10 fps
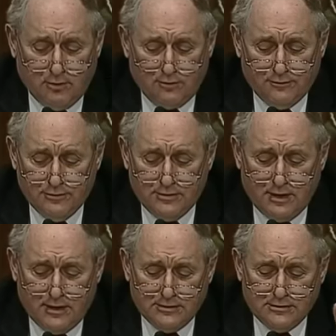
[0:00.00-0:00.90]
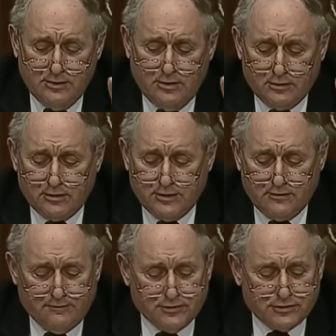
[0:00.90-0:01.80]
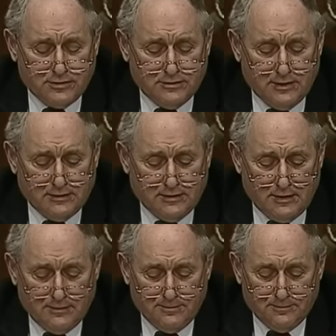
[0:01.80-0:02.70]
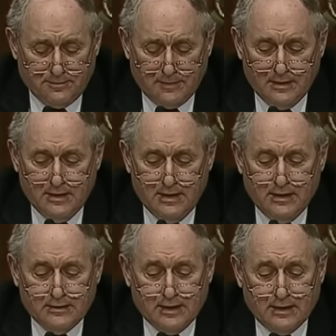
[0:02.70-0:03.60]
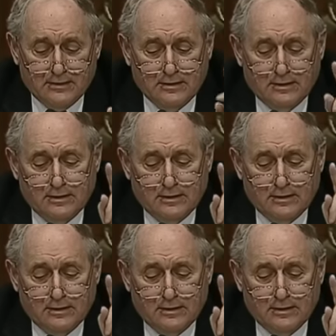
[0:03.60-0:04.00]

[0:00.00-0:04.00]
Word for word: more from you guys, or are they officially dead now? Now,